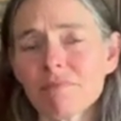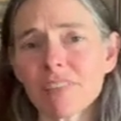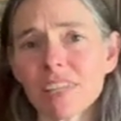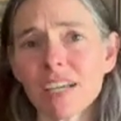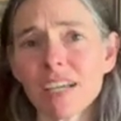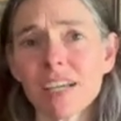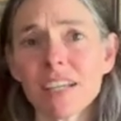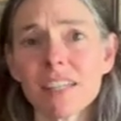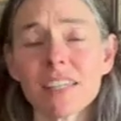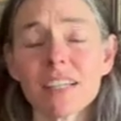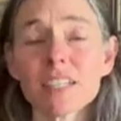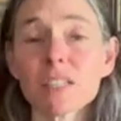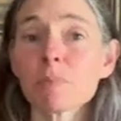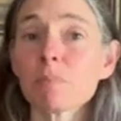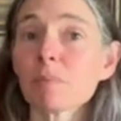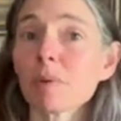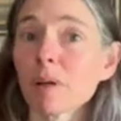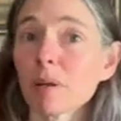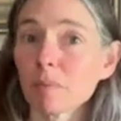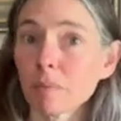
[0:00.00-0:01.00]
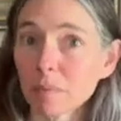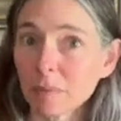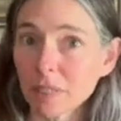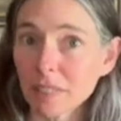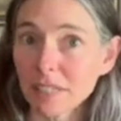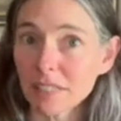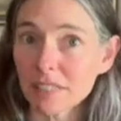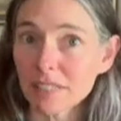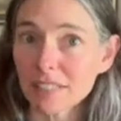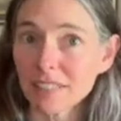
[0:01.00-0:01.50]
and that's probably
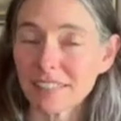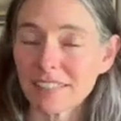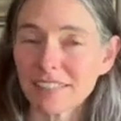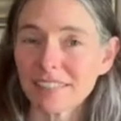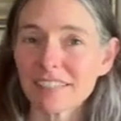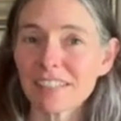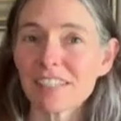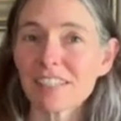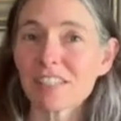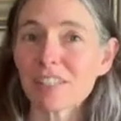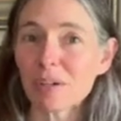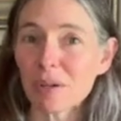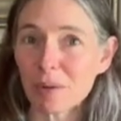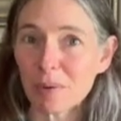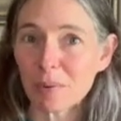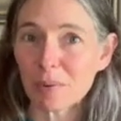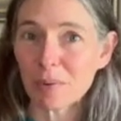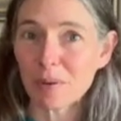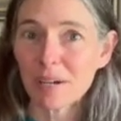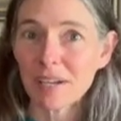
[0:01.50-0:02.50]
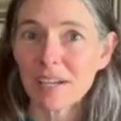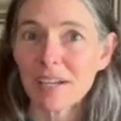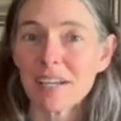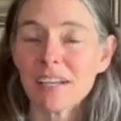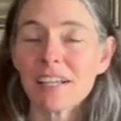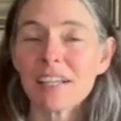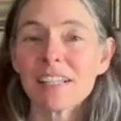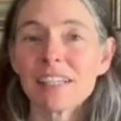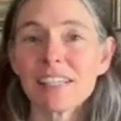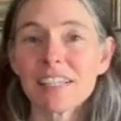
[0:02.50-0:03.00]
it. So
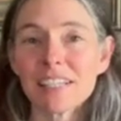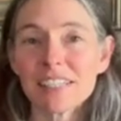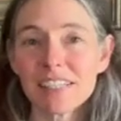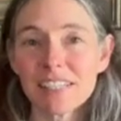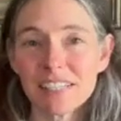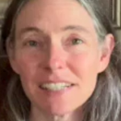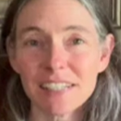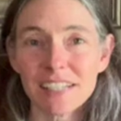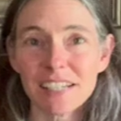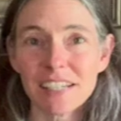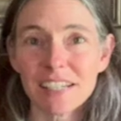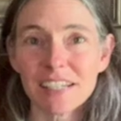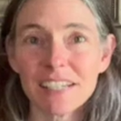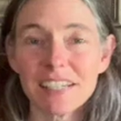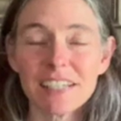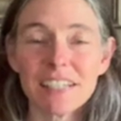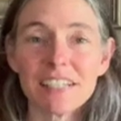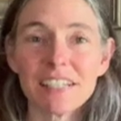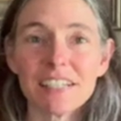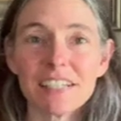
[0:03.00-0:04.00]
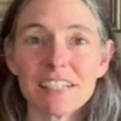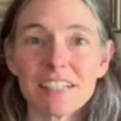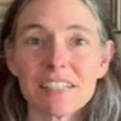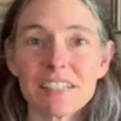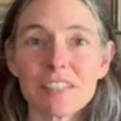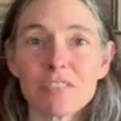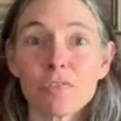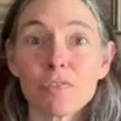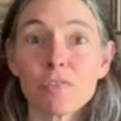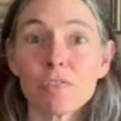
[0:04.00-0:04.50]
let's dig in. It
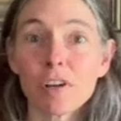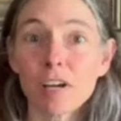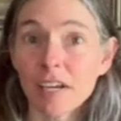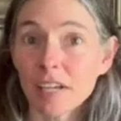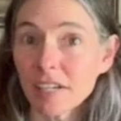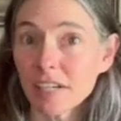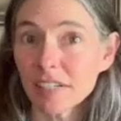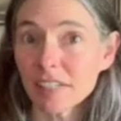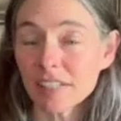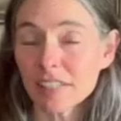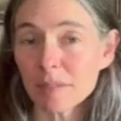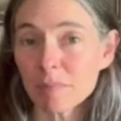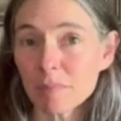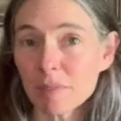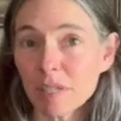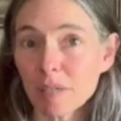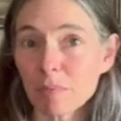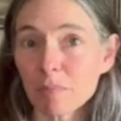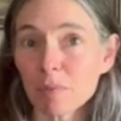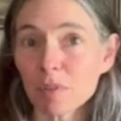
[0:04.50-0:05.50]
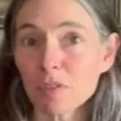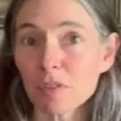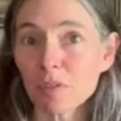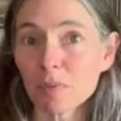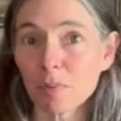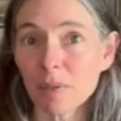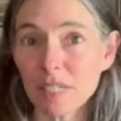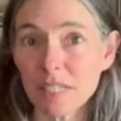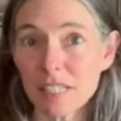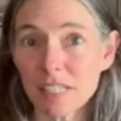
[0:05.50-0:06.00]
is Friday, September
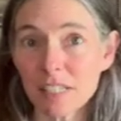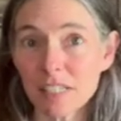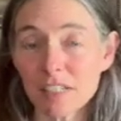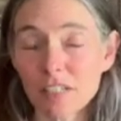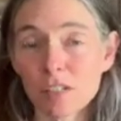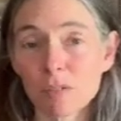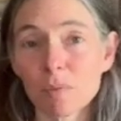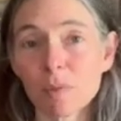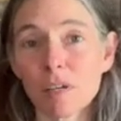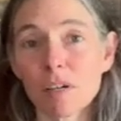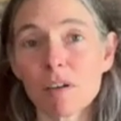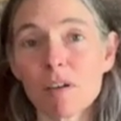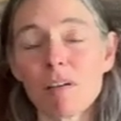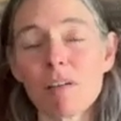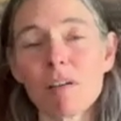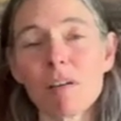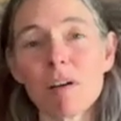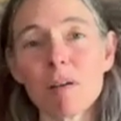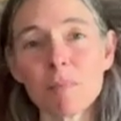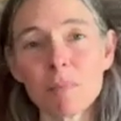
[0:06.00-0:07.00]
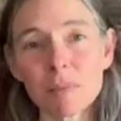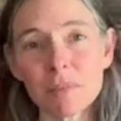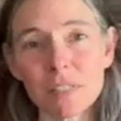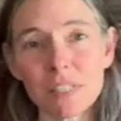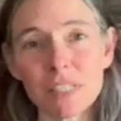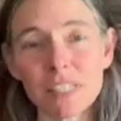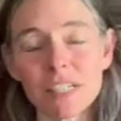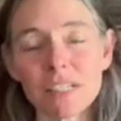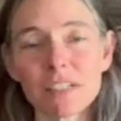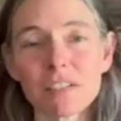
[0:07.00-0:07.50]
20, so we are almost
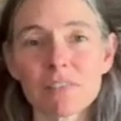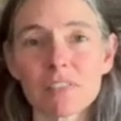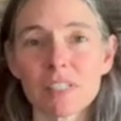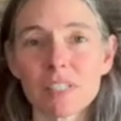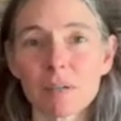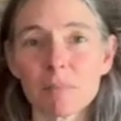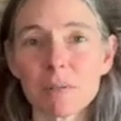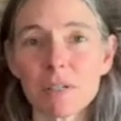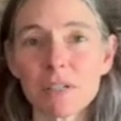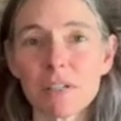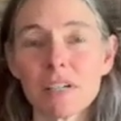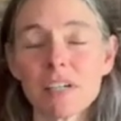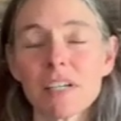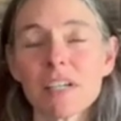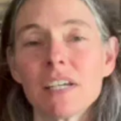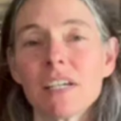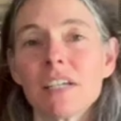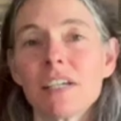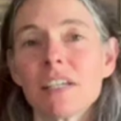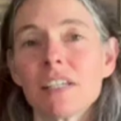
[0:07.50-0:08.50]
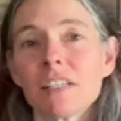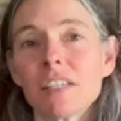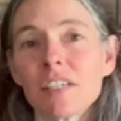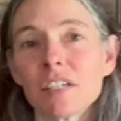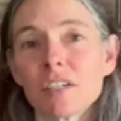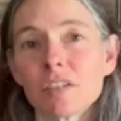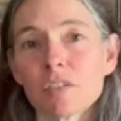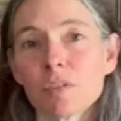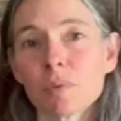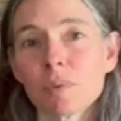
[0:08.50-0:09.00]
at the end of summer in the
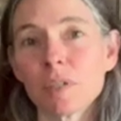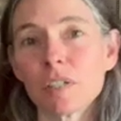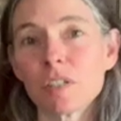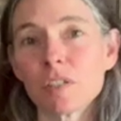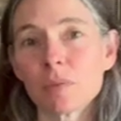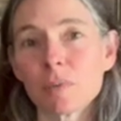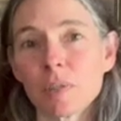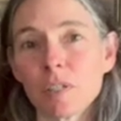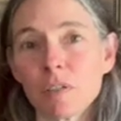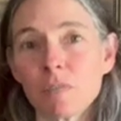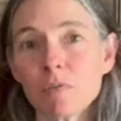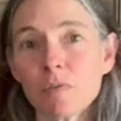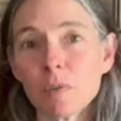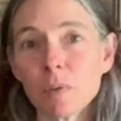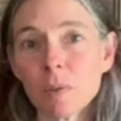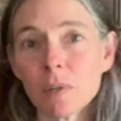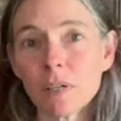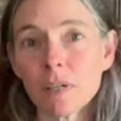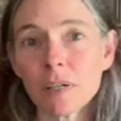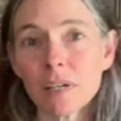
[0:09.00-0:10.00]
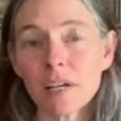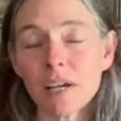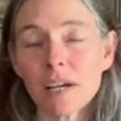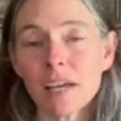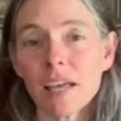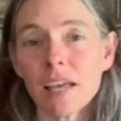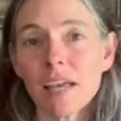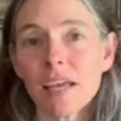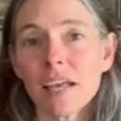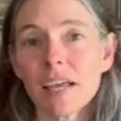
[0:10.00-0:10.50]
year 2024,
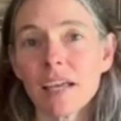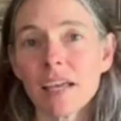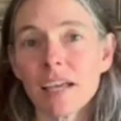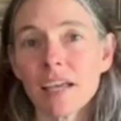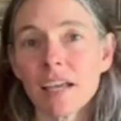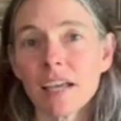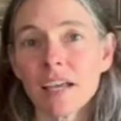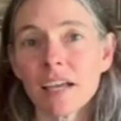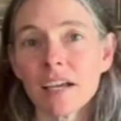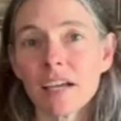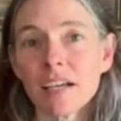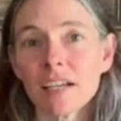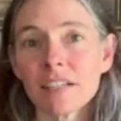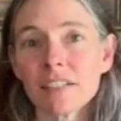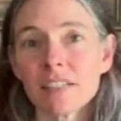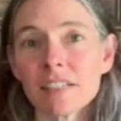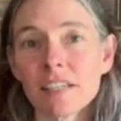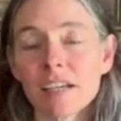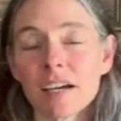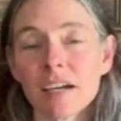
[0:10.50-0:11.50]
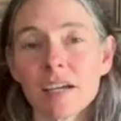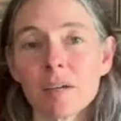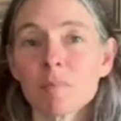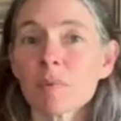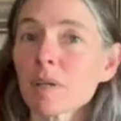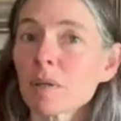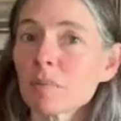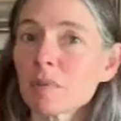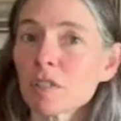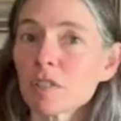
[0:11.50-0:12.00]
and I'm
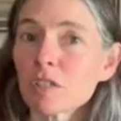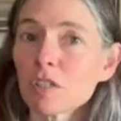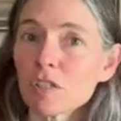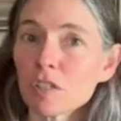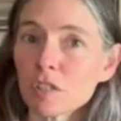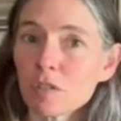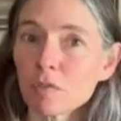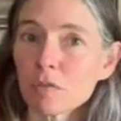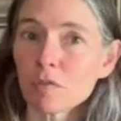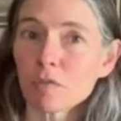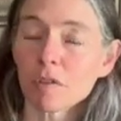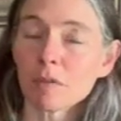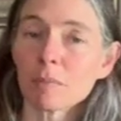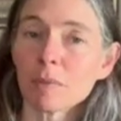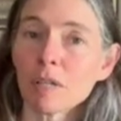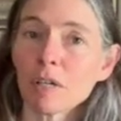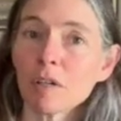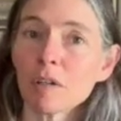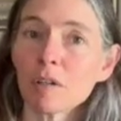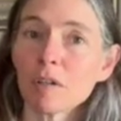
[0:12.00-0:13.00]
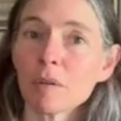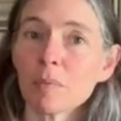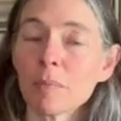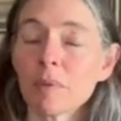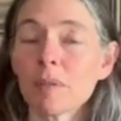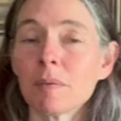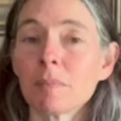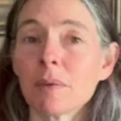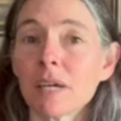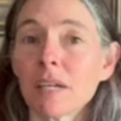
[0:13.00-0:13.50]
coming to you from my home
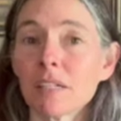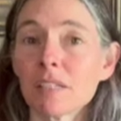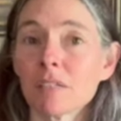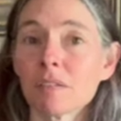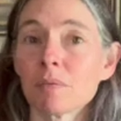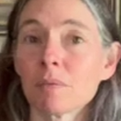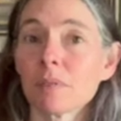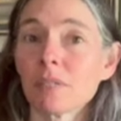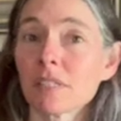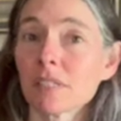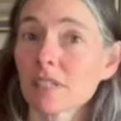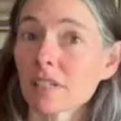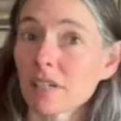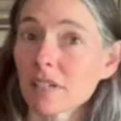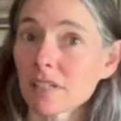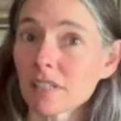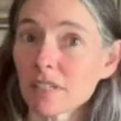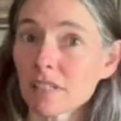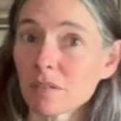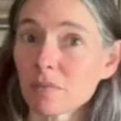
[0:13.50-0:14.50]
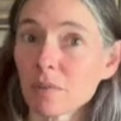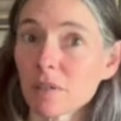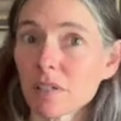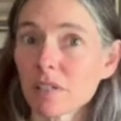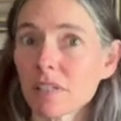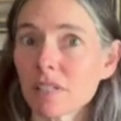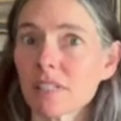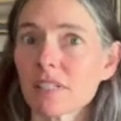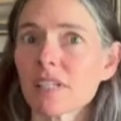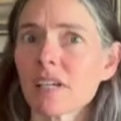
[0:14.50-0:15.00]
in Madison, Wisconsin, where
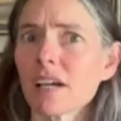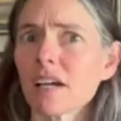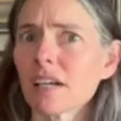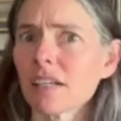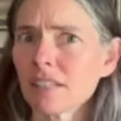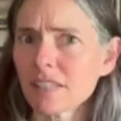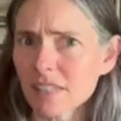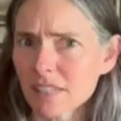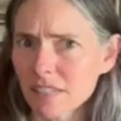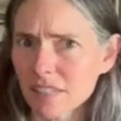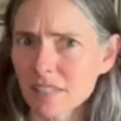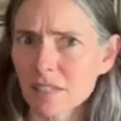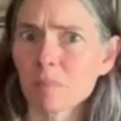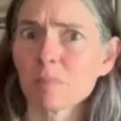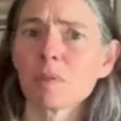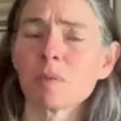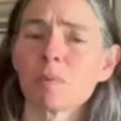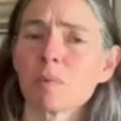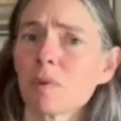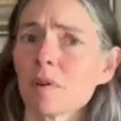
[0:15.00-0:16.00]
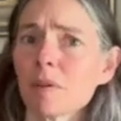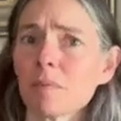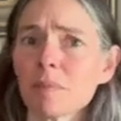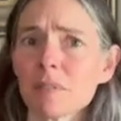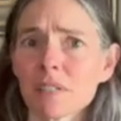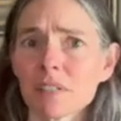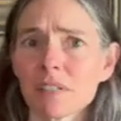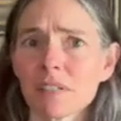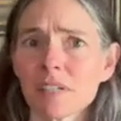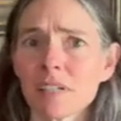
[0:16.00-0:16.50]
it is unseasonably warm.
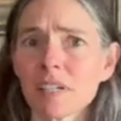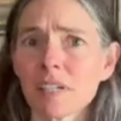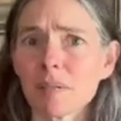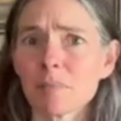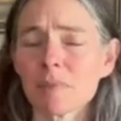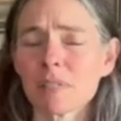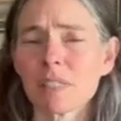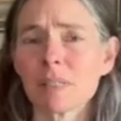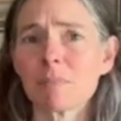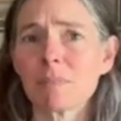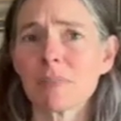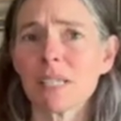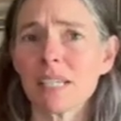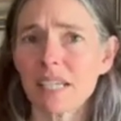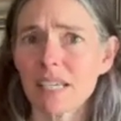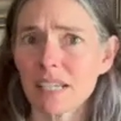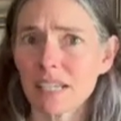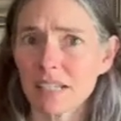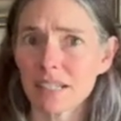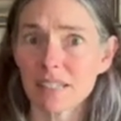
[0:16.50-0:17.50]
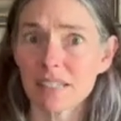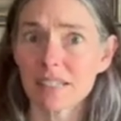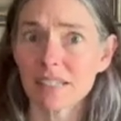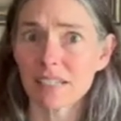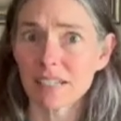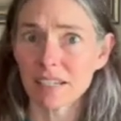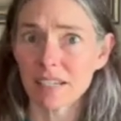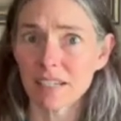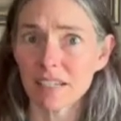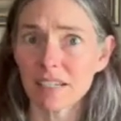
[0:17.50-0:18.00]
It's going to get up to the mid-80s
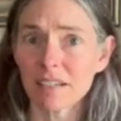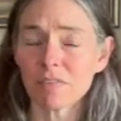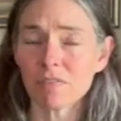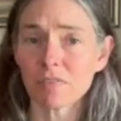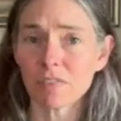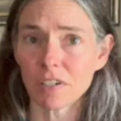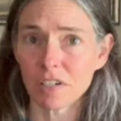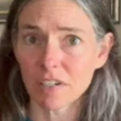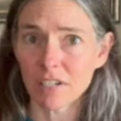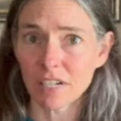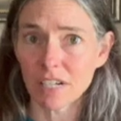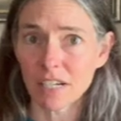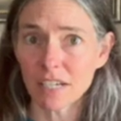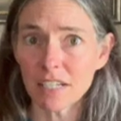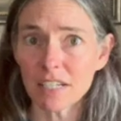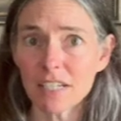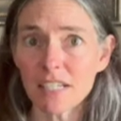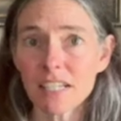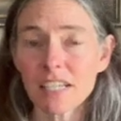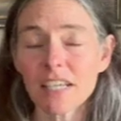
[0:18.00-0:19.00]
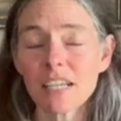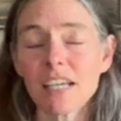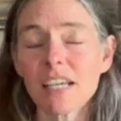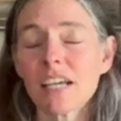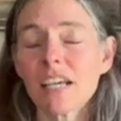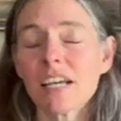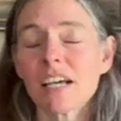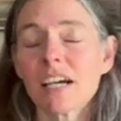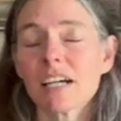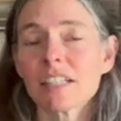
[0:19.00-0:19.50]
today, Fahrenheit.
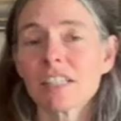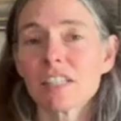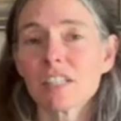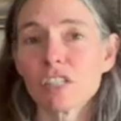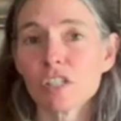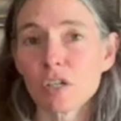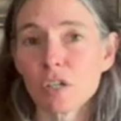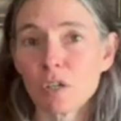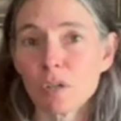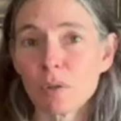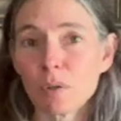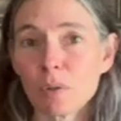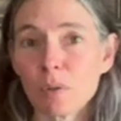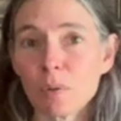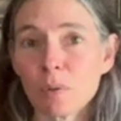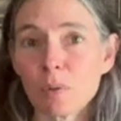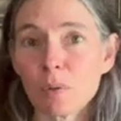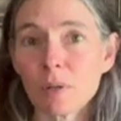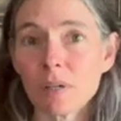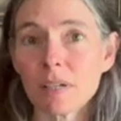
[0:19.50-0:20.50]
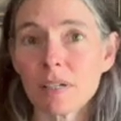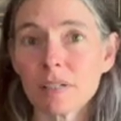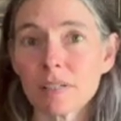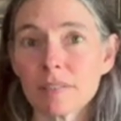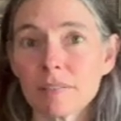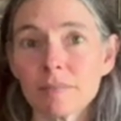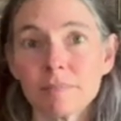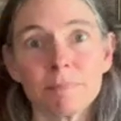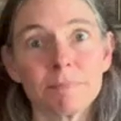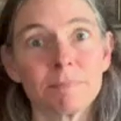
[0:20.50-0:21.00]
So
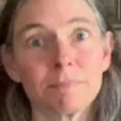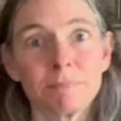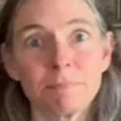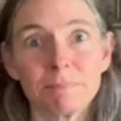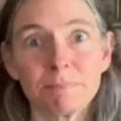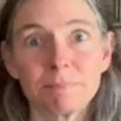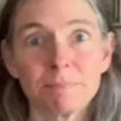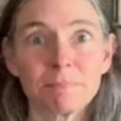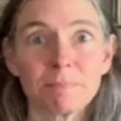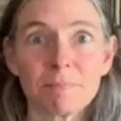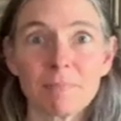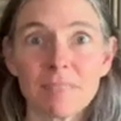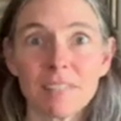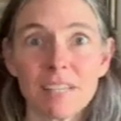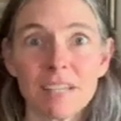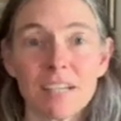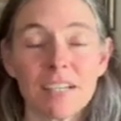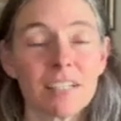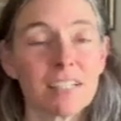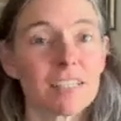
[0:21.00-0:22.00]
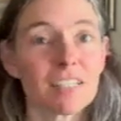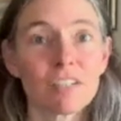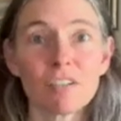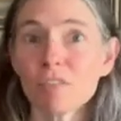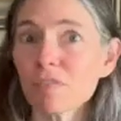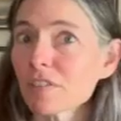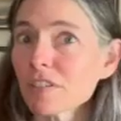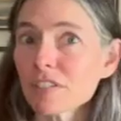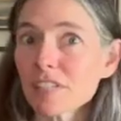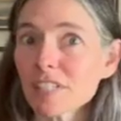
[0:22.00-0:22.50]
still
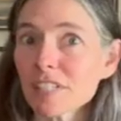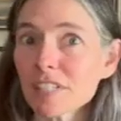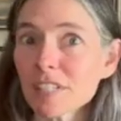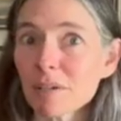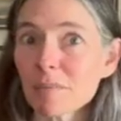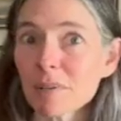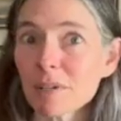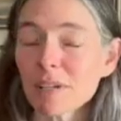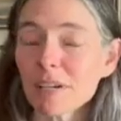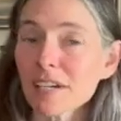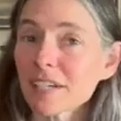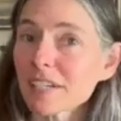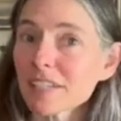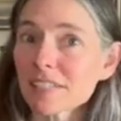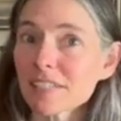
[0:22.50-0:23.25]
feels like summer. I guess